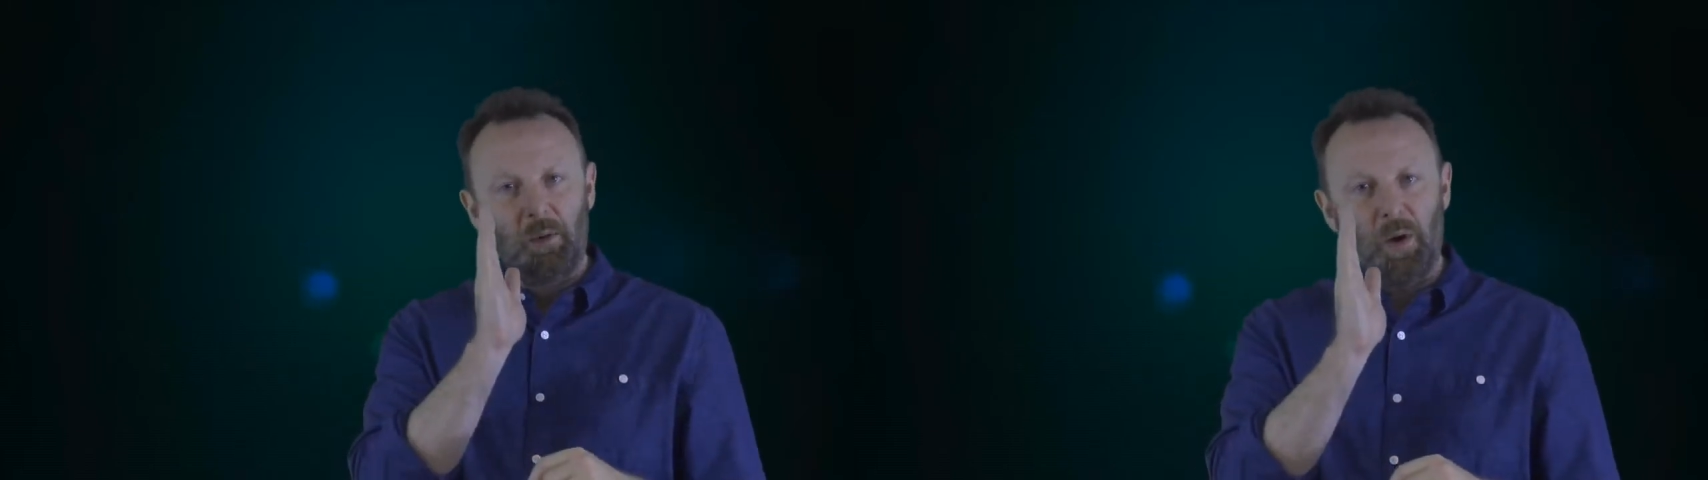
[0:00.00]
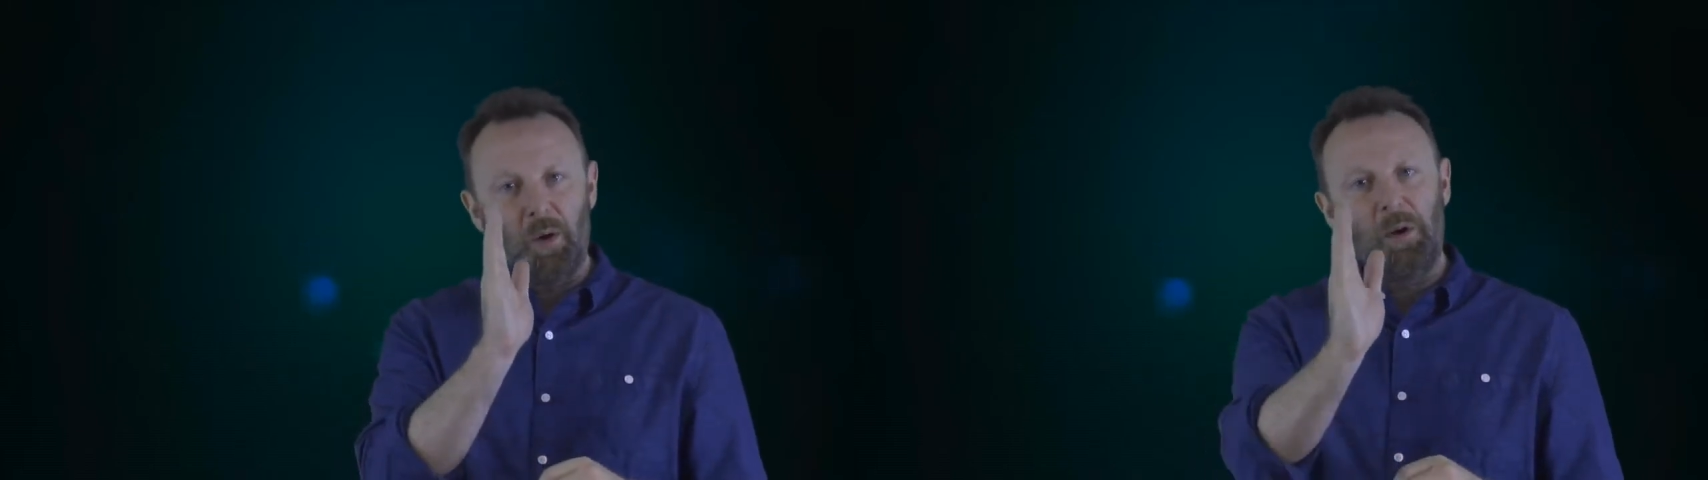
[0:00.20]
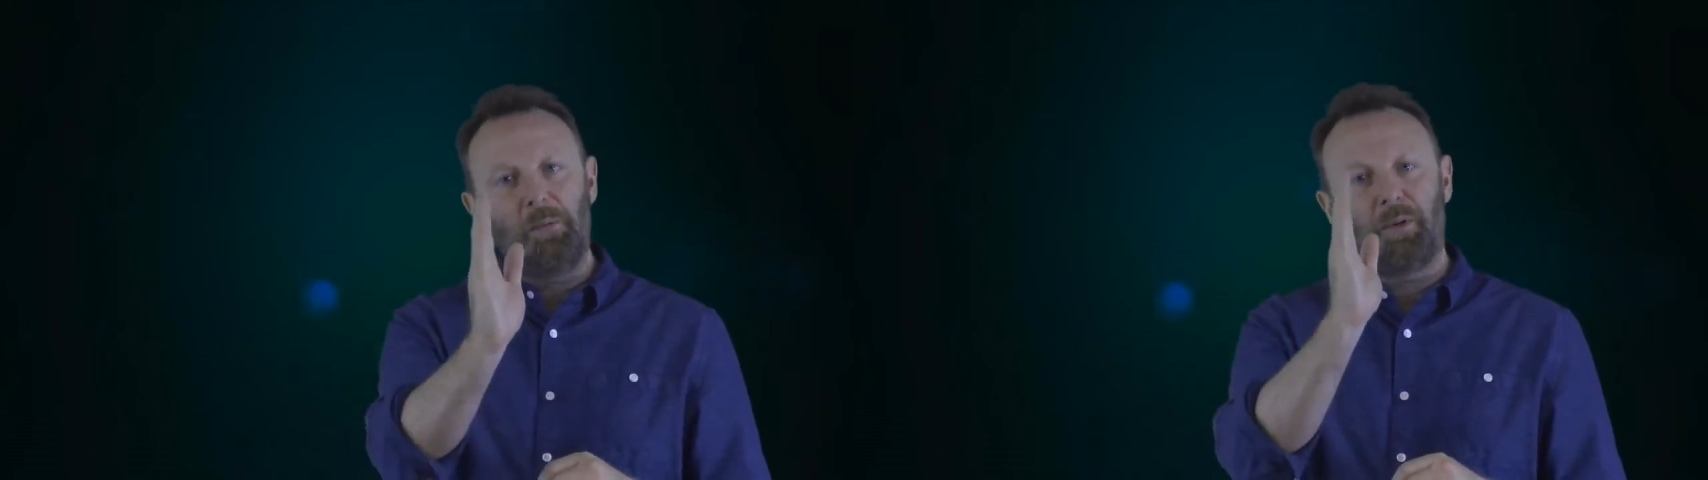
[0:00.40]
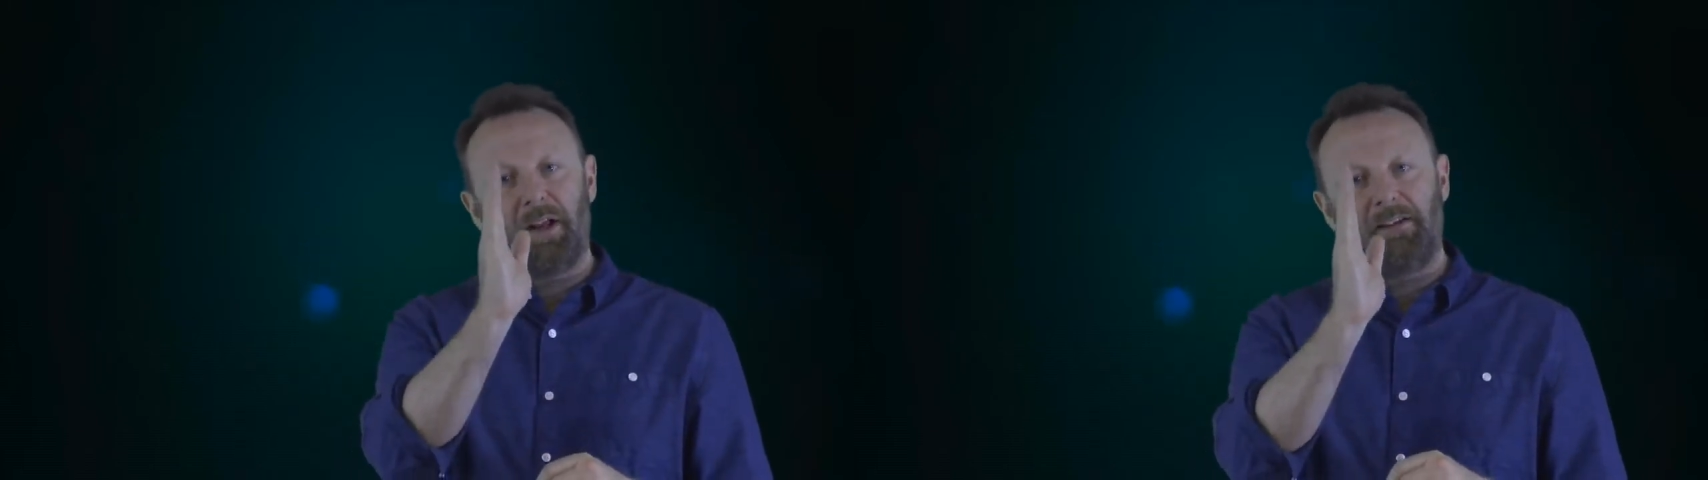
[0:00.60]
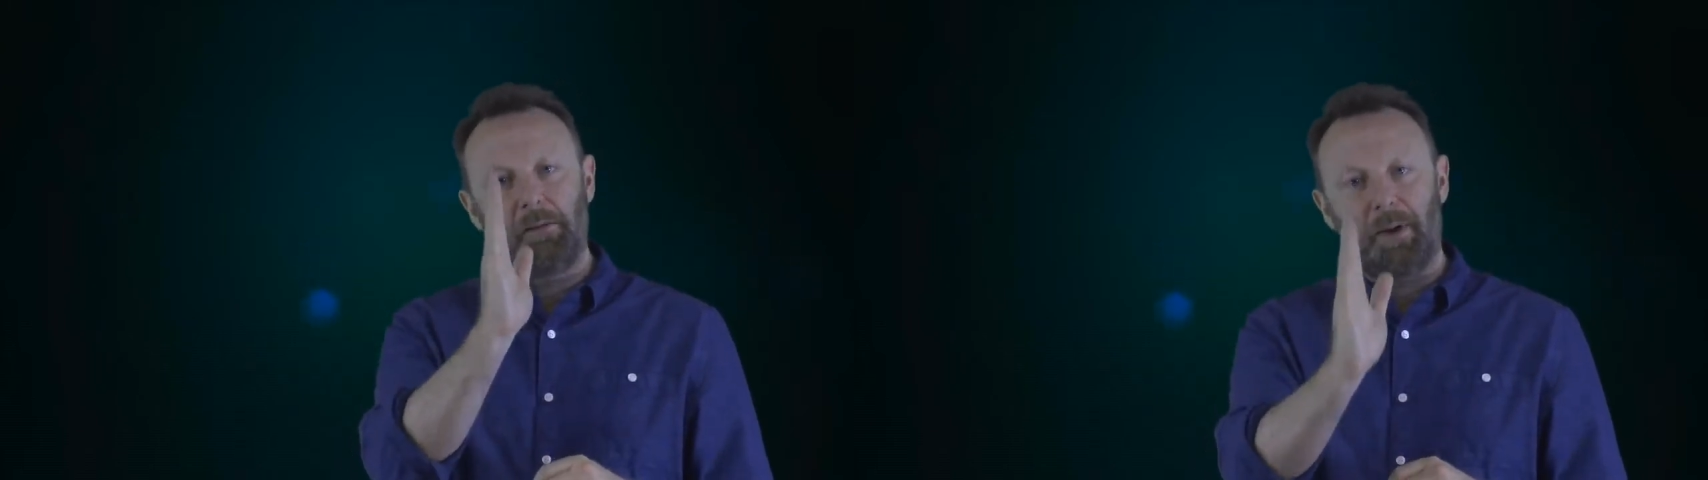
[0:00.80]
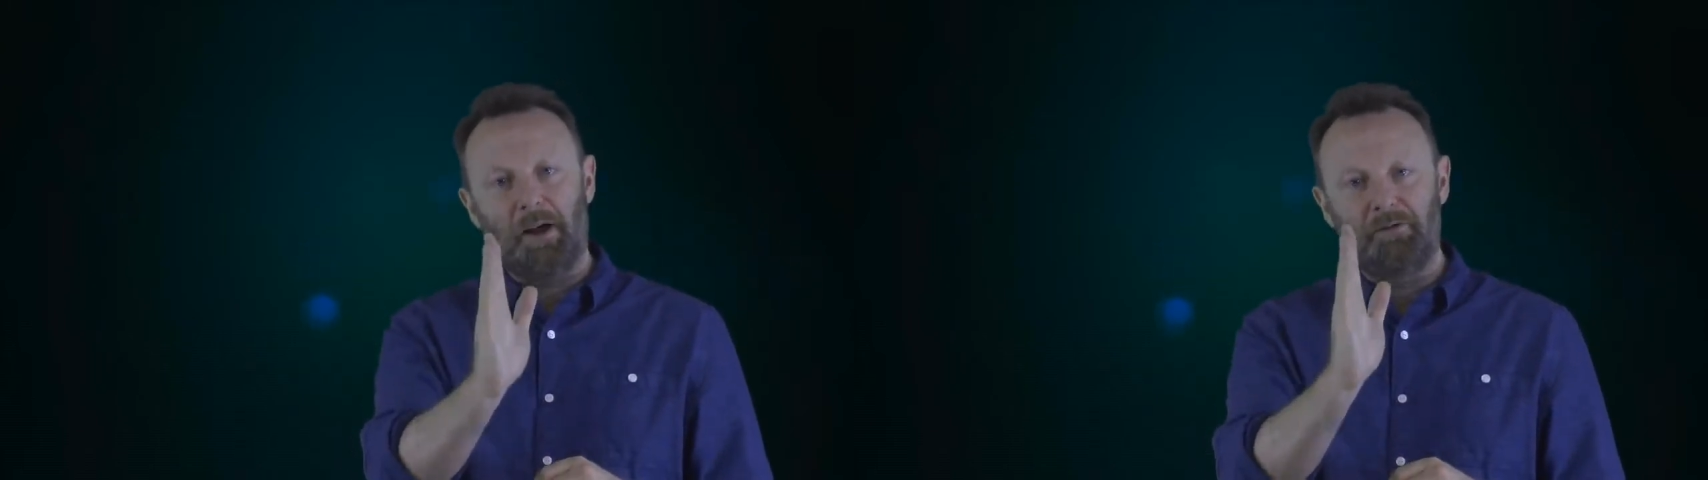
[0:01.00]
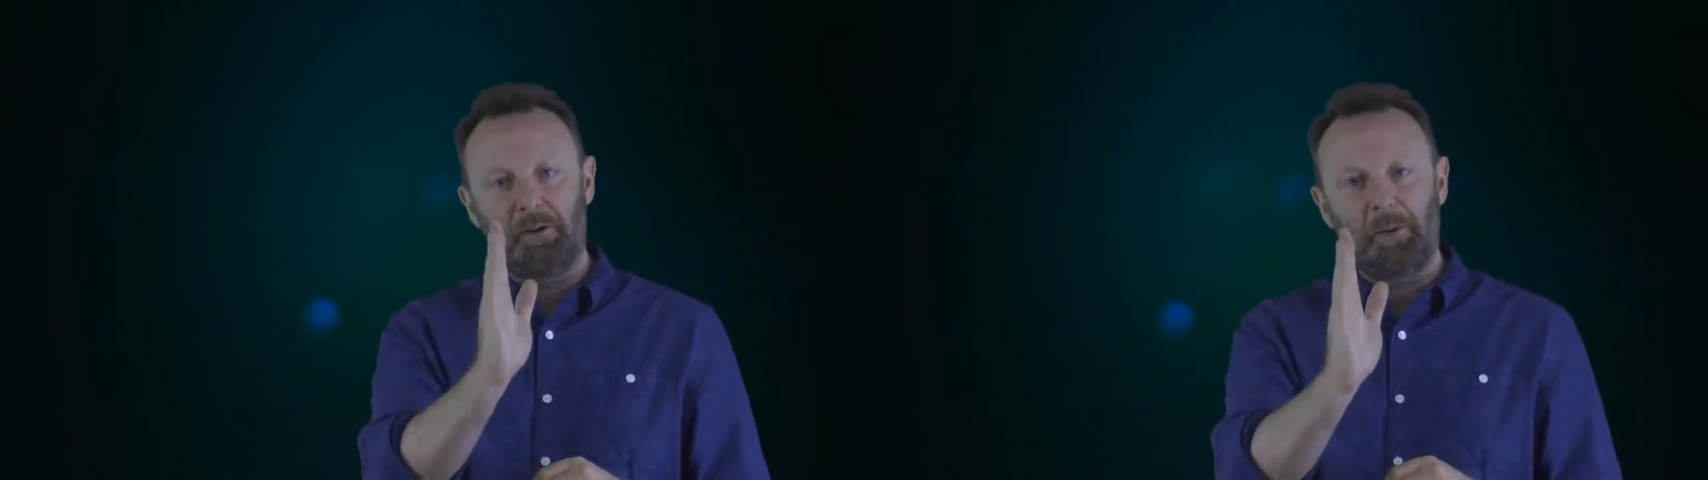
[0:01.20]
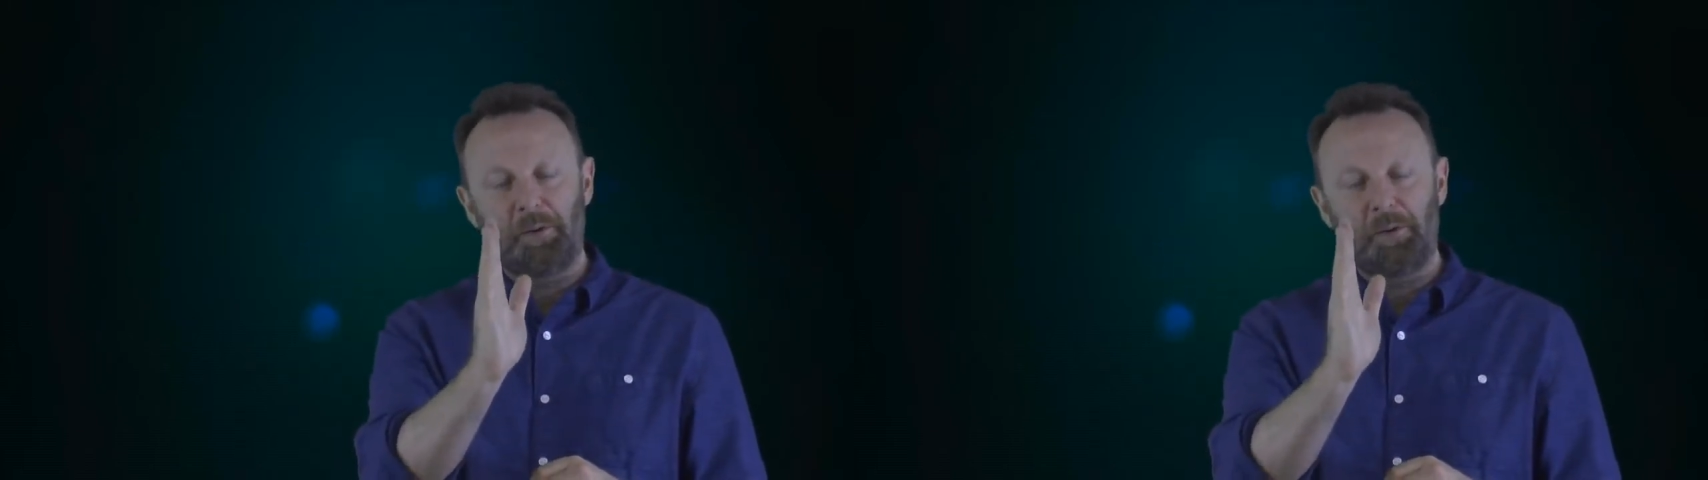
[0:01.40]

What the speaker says: where we place a boundary